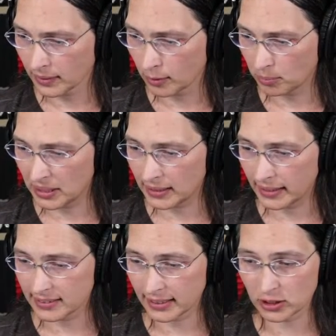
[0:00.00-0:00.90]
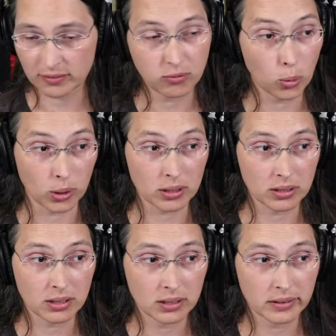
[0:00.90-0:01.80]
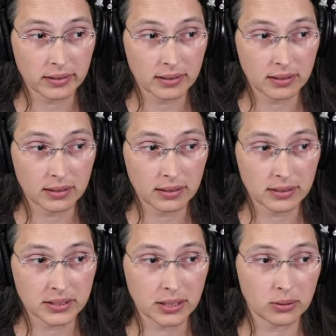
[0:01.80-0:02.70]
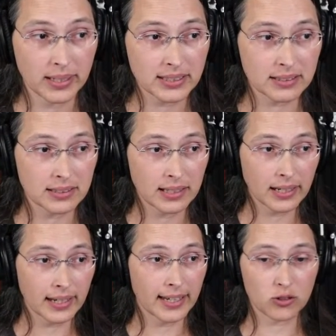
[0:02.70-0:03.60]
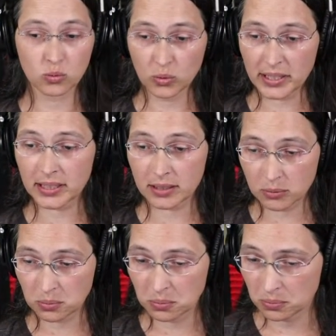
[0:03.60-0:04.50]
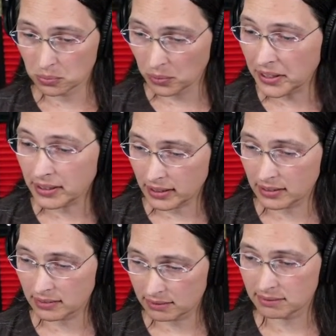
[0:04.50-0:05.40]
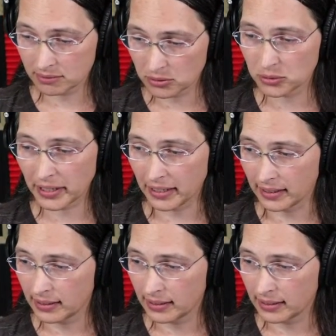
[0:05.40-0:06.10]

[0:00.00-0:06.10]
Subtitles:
PLA is actually 4. So it's really, really tricky.